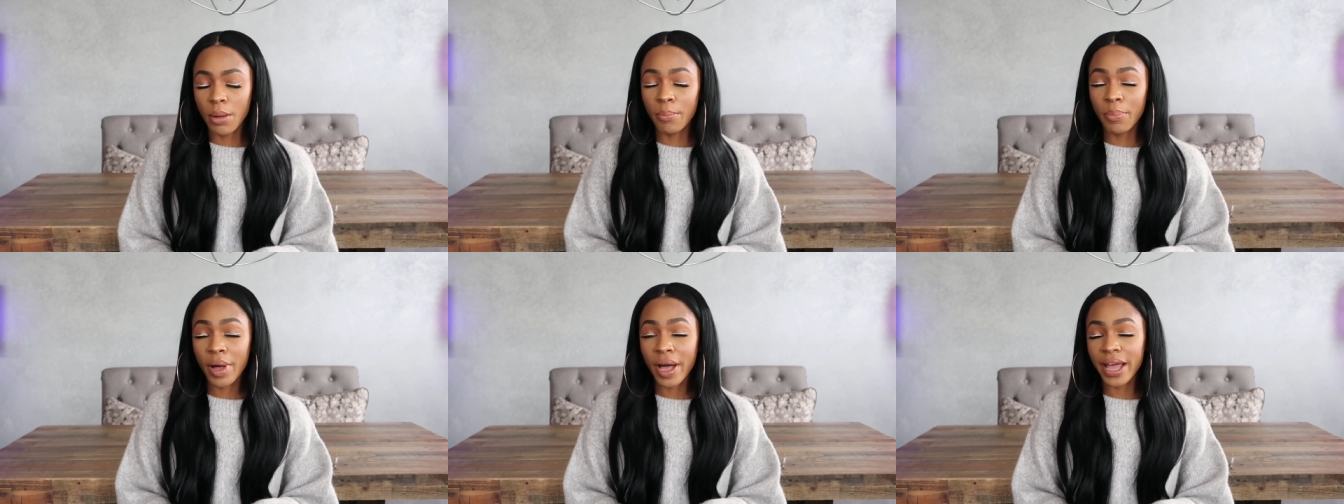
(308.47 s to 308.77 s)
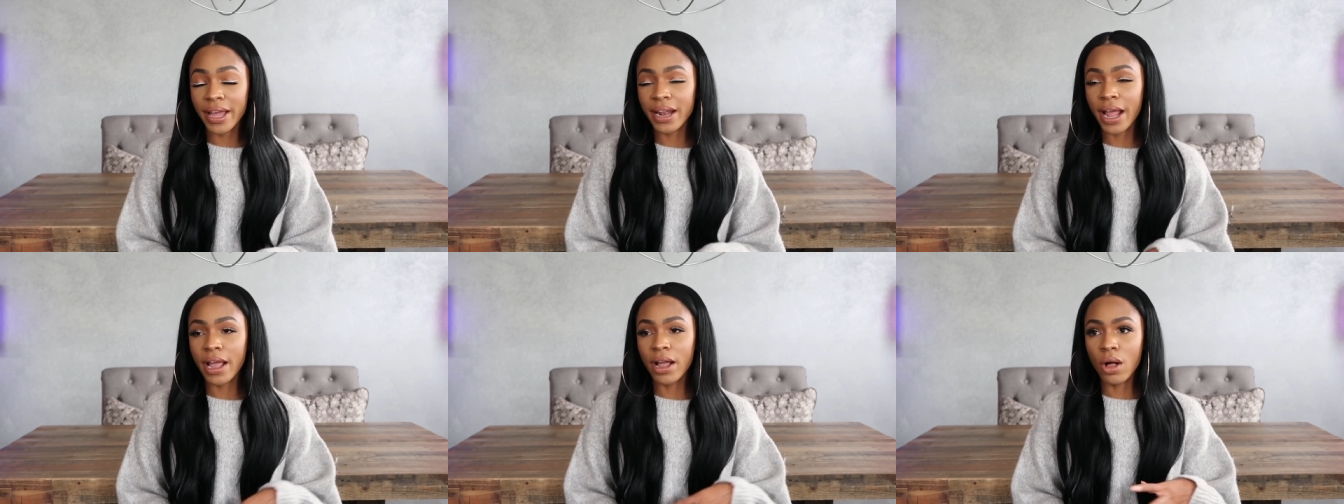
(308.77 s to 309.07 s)

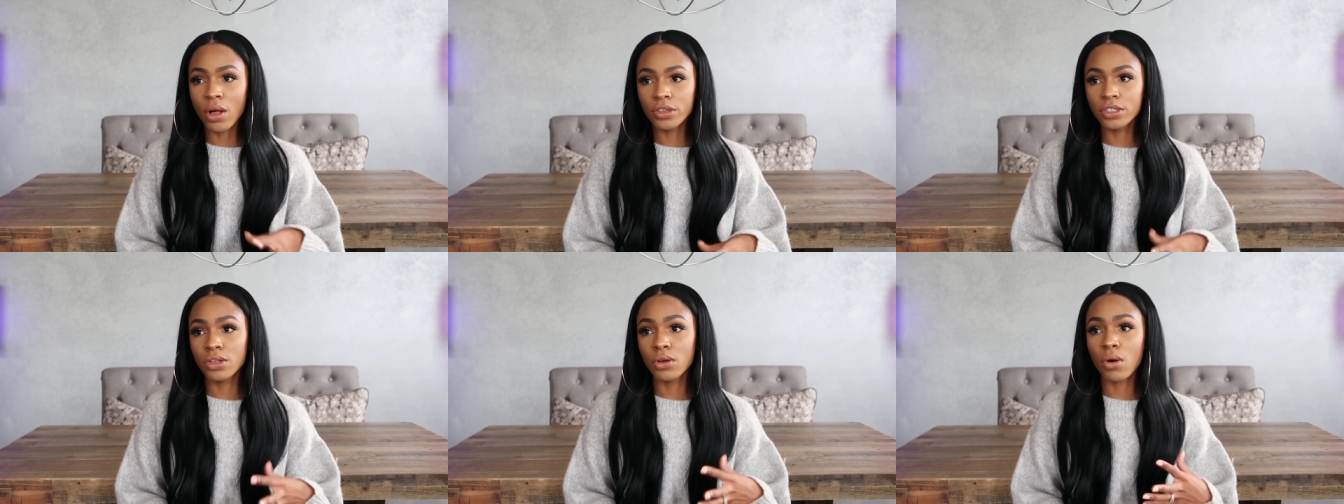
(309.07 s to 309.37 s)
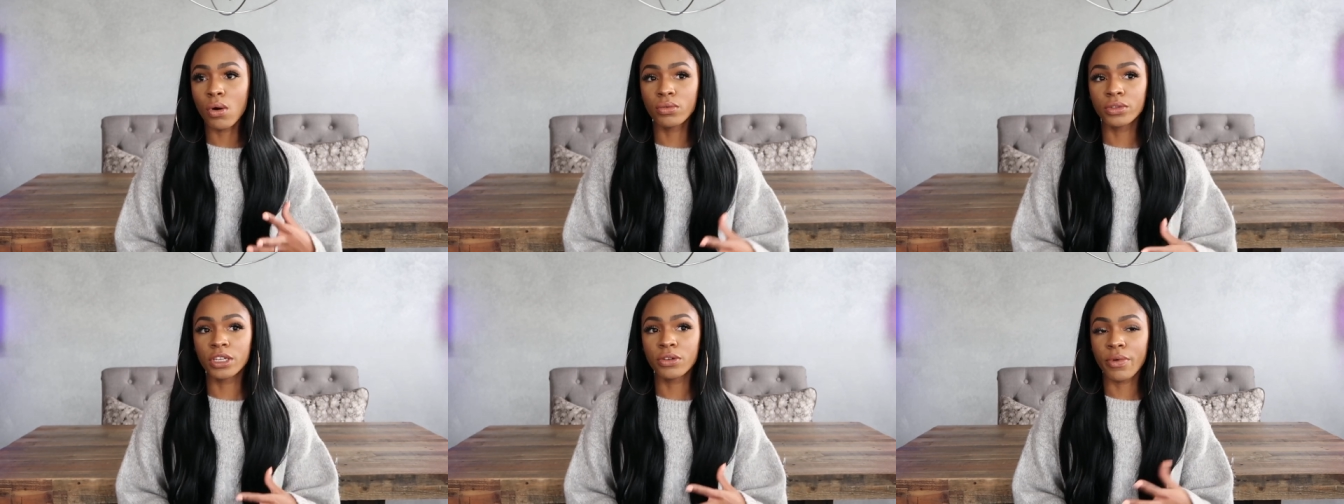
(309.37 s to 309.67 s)
but I also
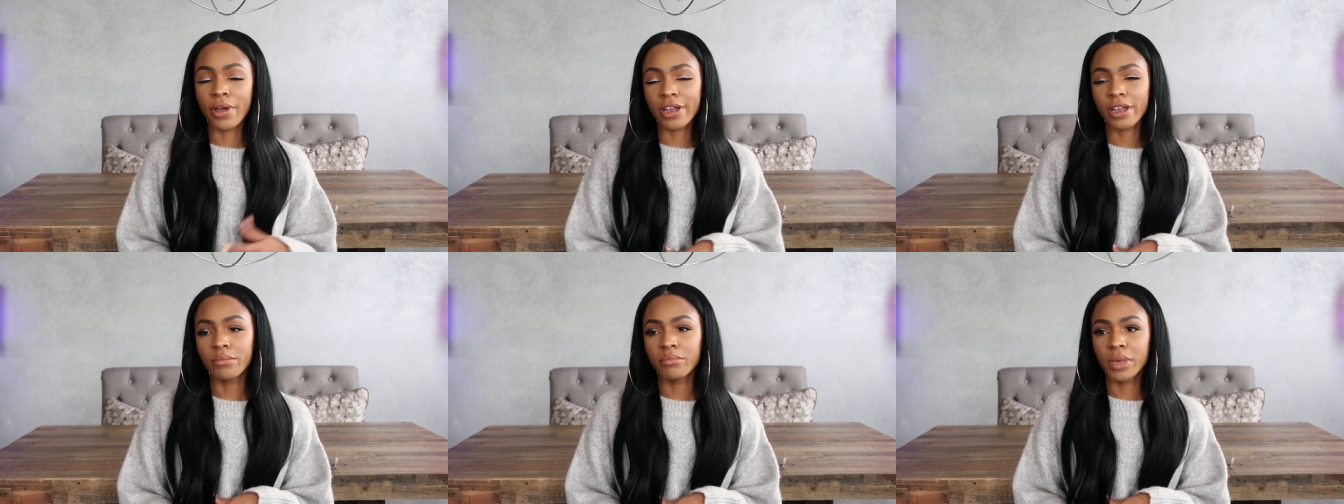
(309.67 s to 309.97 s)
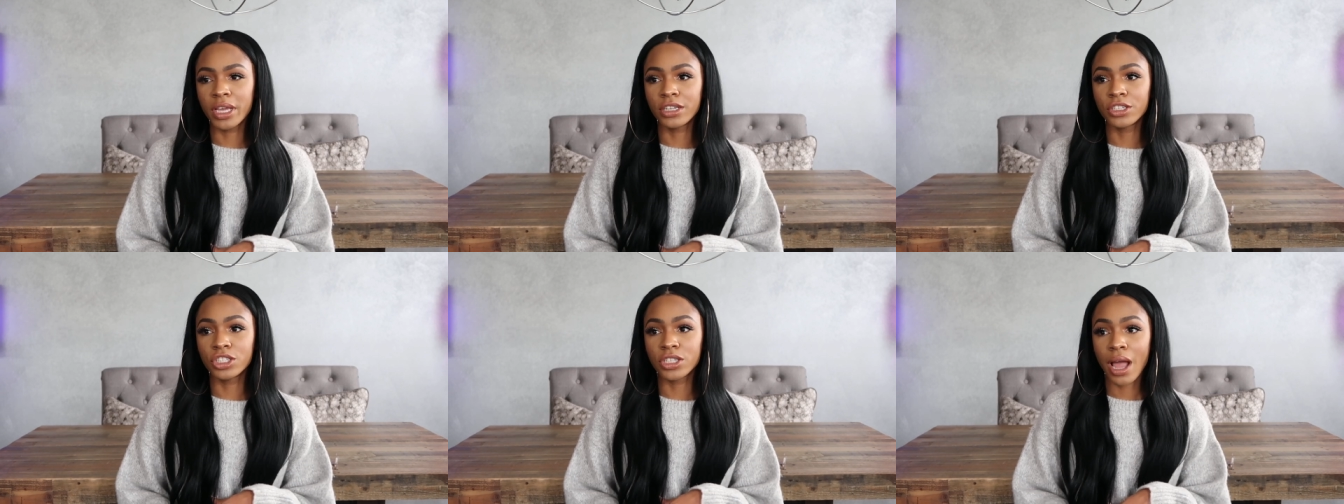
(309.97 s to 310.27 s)
only
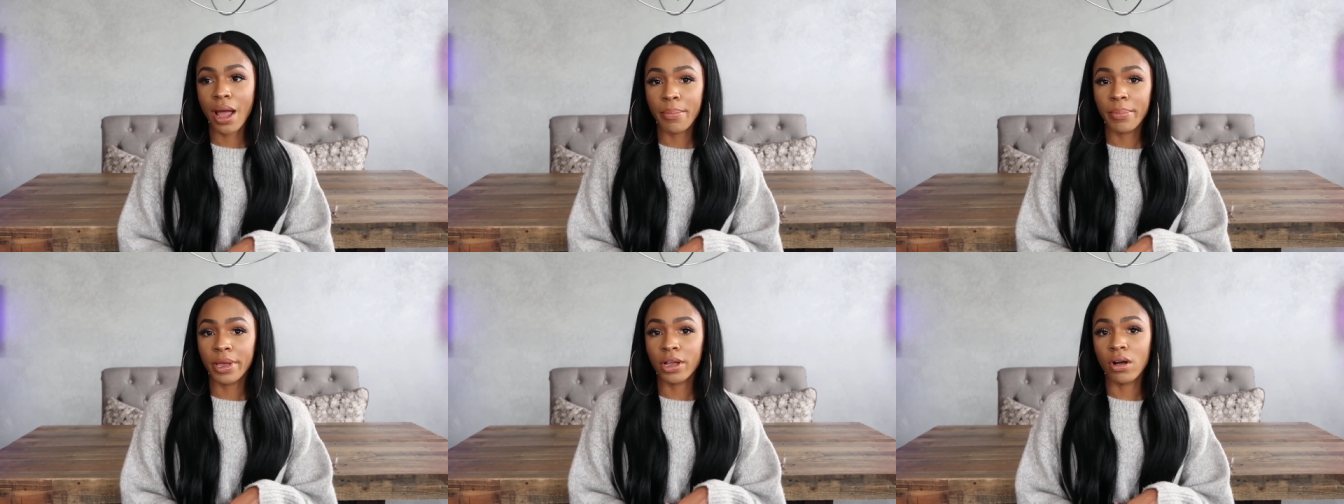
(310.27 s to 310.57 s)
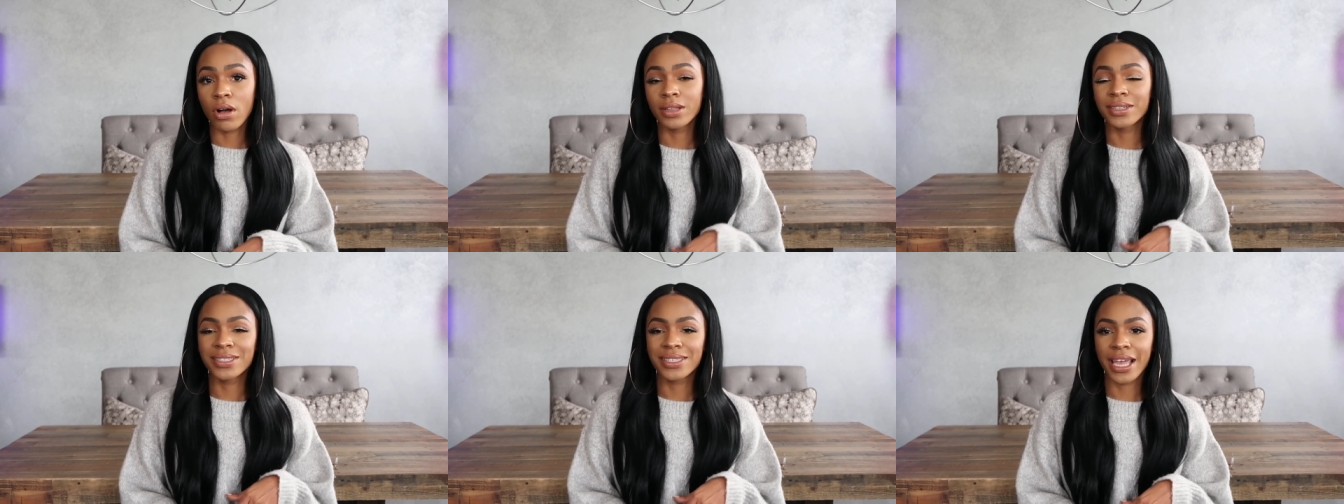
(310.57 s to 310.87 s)
recommend shopping
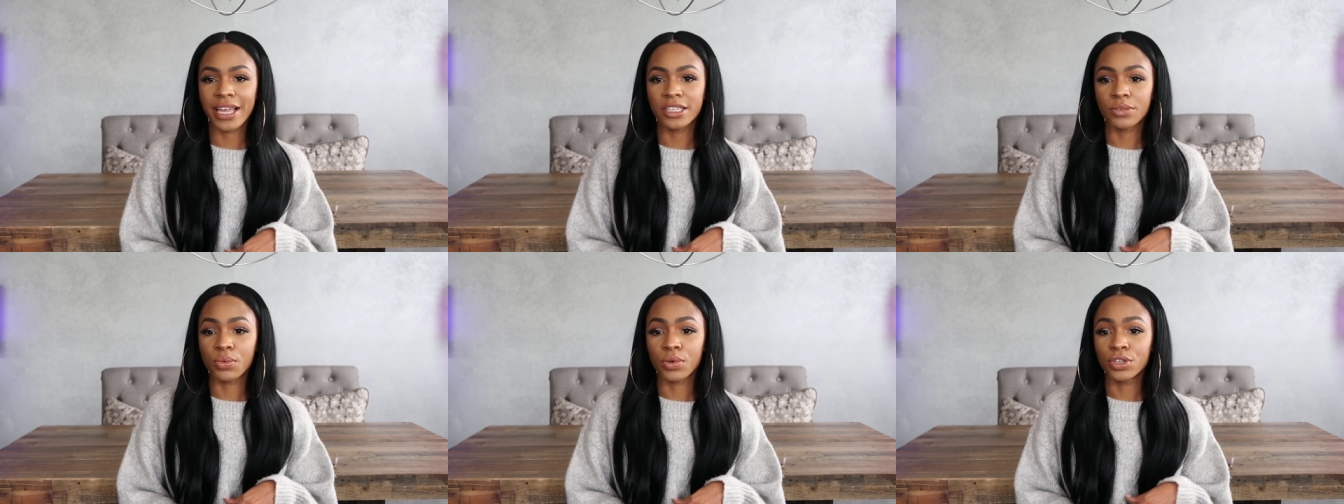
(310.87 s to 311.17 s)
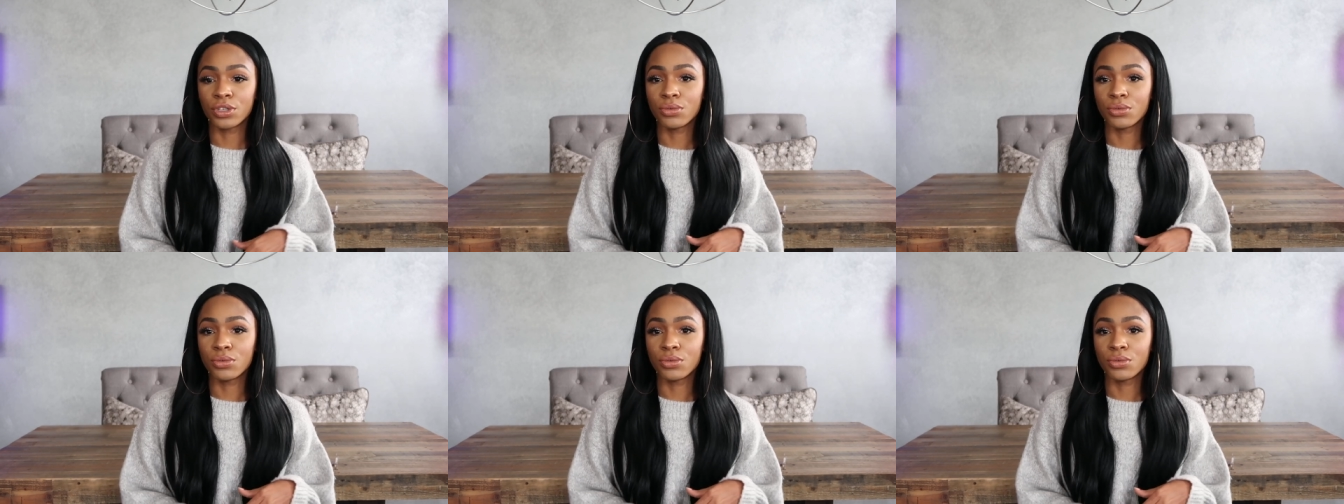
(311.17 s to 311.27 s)
on sites where